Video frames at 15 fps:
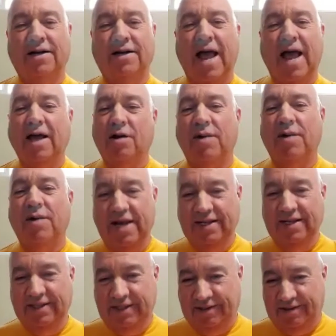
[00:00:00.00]

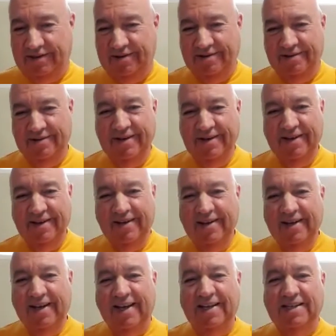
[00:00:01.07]
acquiesced,
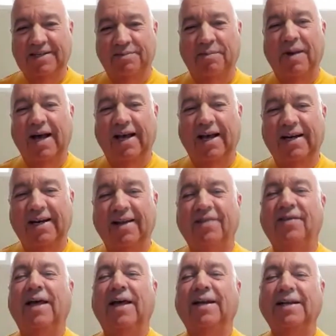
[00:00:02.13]
is mine,
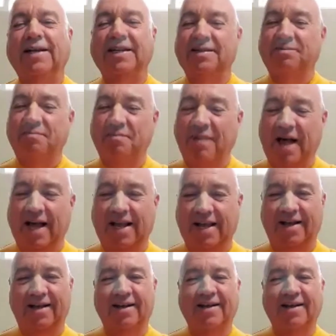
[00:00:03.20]
that is Maya.